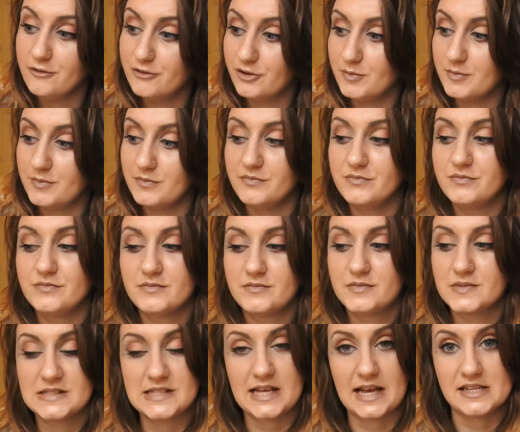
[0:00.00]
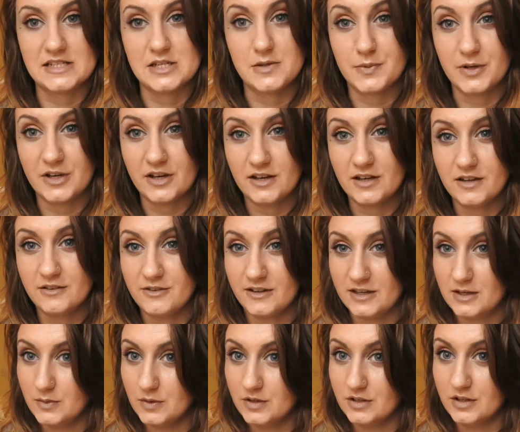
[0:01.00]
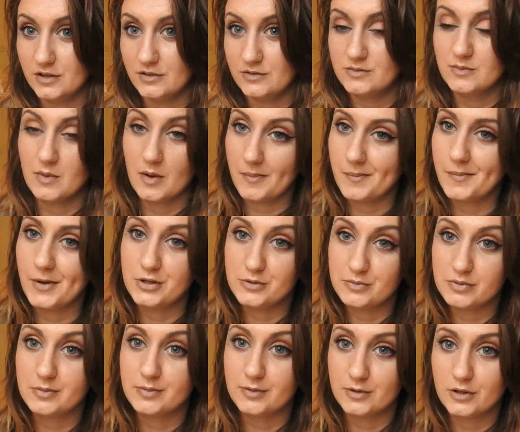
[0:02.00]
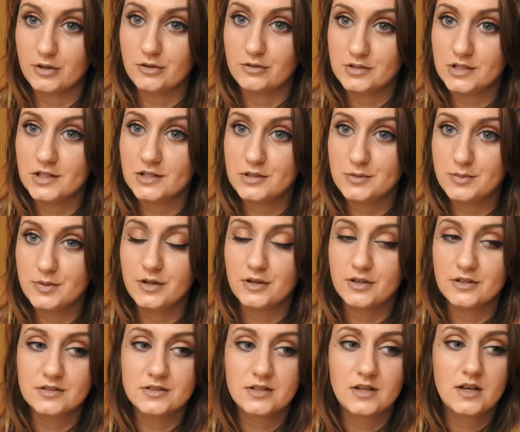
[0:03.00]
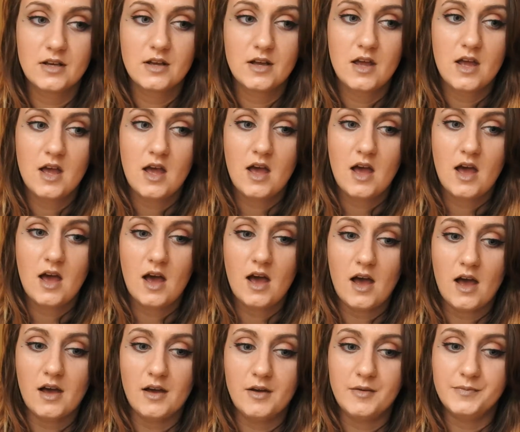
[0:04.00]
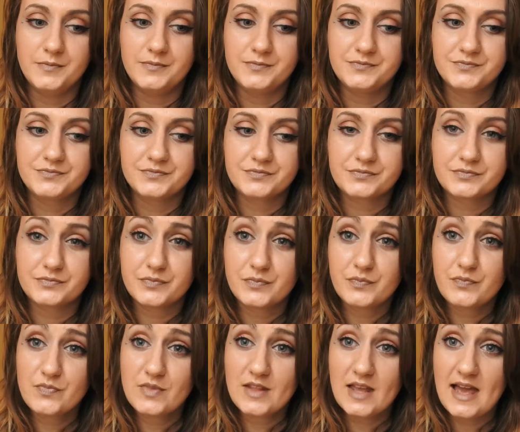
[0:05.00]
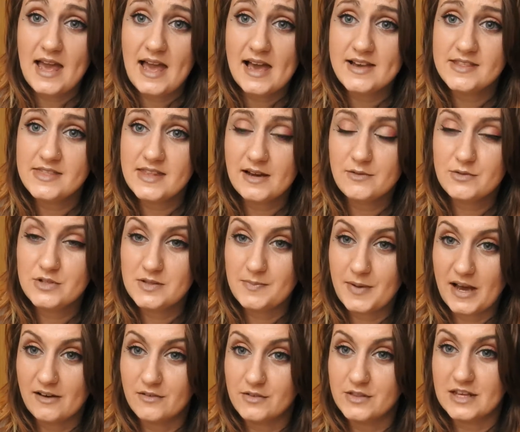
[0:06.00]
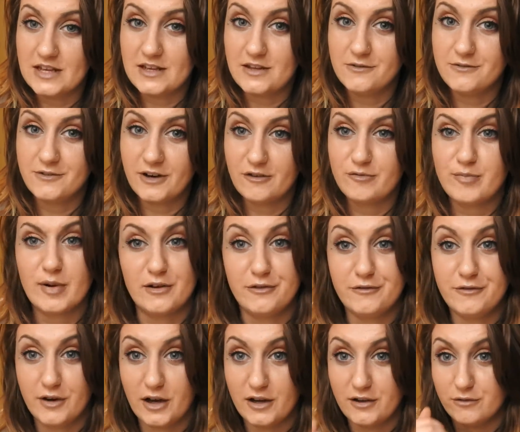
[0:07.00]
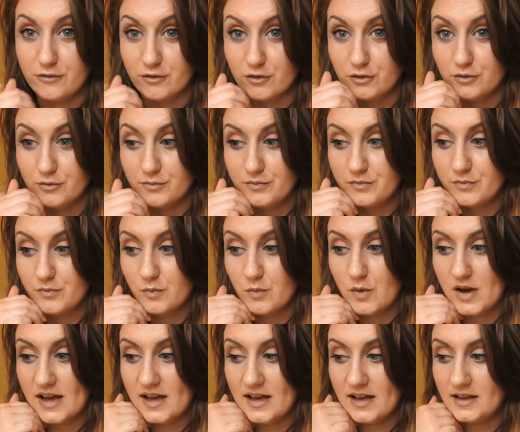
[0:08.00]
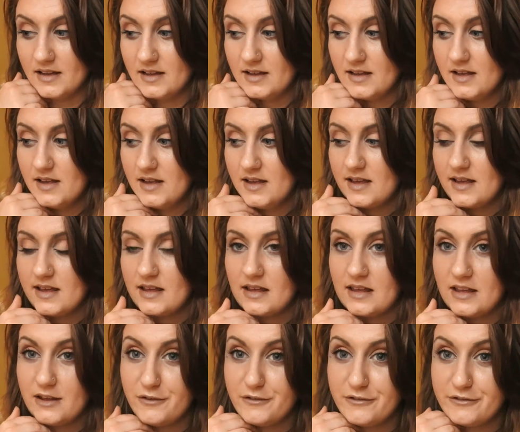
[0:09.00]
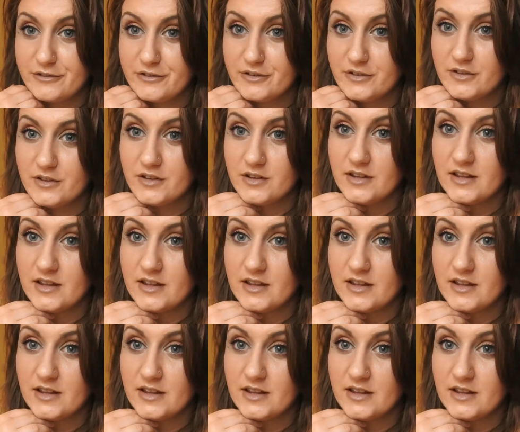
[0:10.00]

from Tanya Burr, if anyone knows. Well, most people know who Tanya Burr is. And that was about the 5x5 rule, where if